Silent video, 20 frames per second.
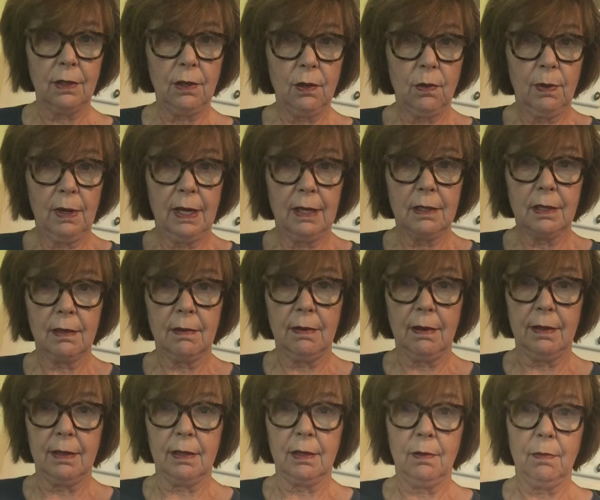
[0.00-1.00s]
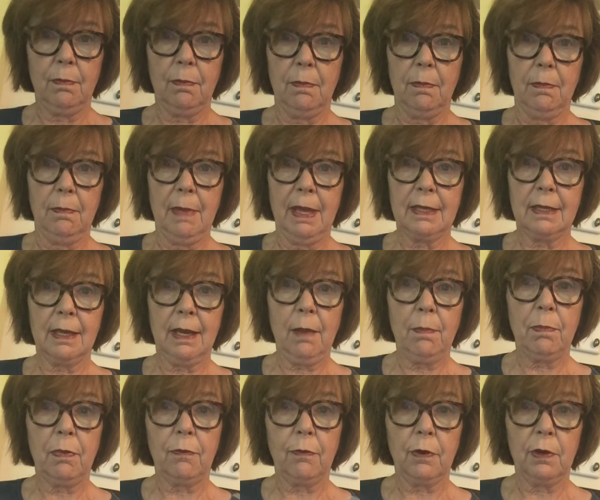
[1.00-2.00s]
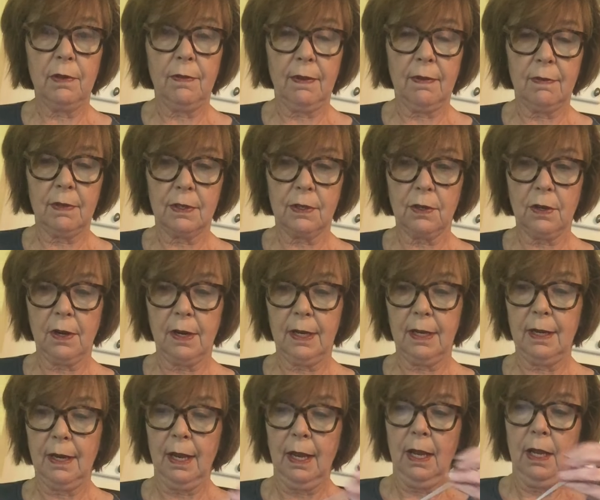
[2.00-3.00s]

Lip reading: You don't want us to mess it up before you've even started.